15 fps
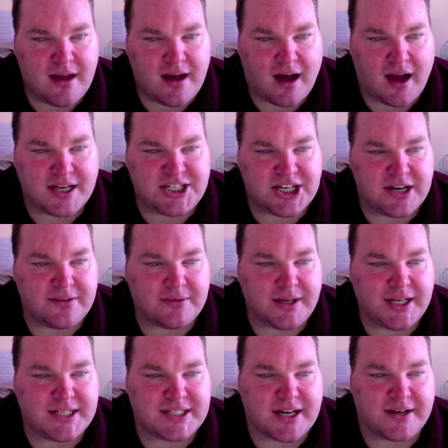I
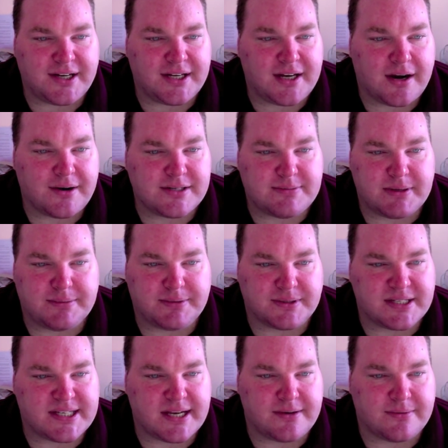generally don't encourage people to
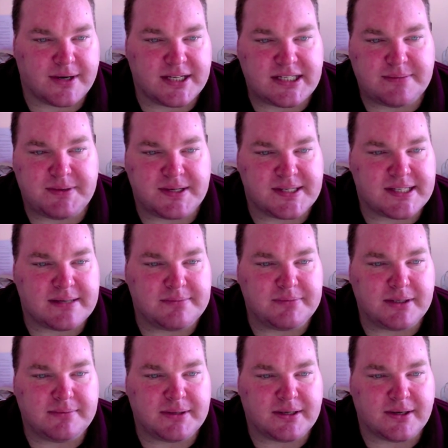send recipes
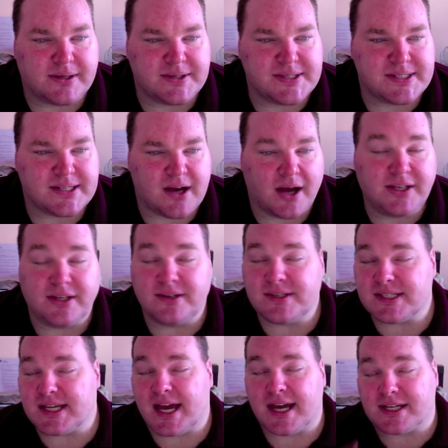simply because I
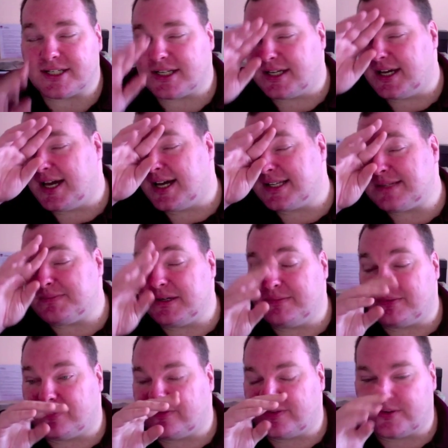used to actually ask
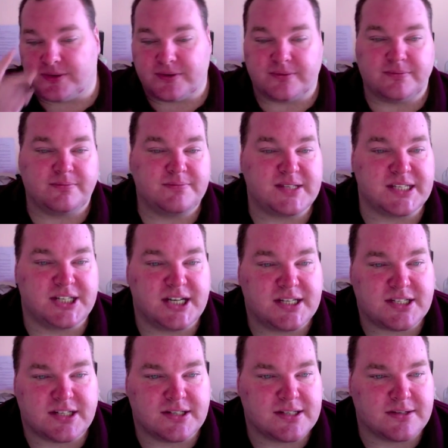people for
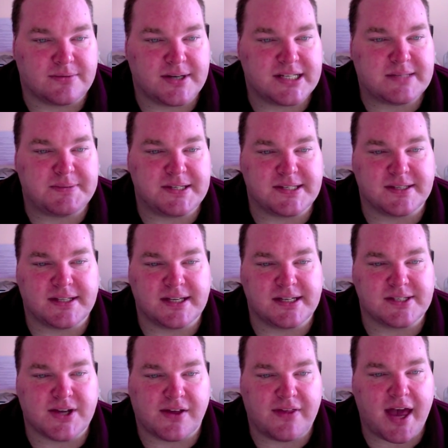suggestions and recipes and
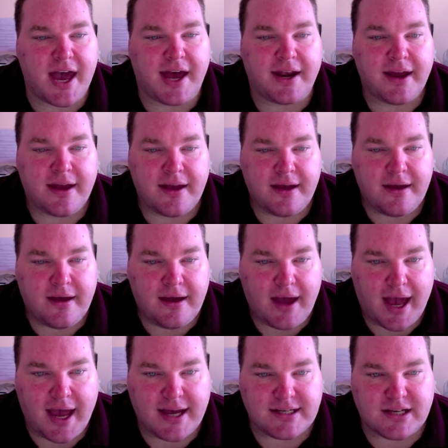things like that.
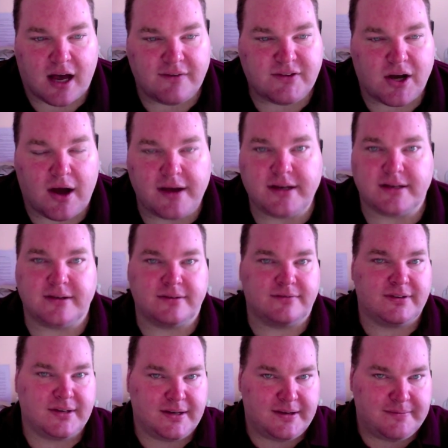And I've kind
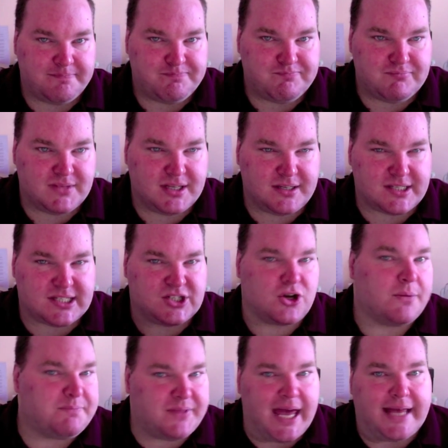of
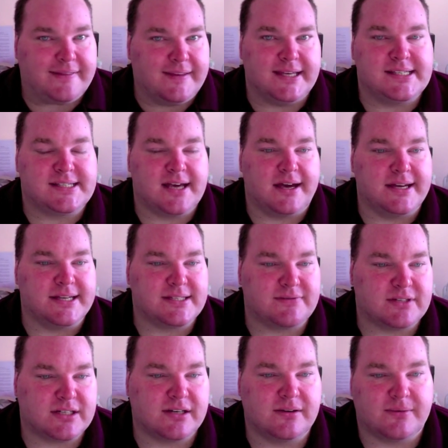stopped that these days
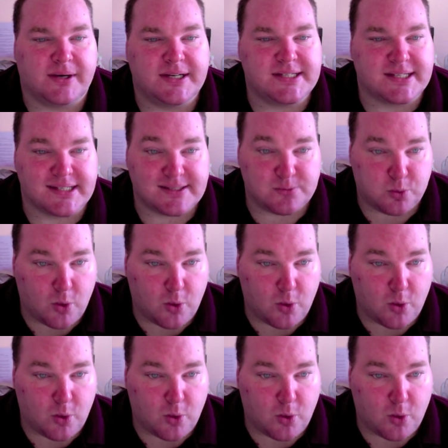for two reasons.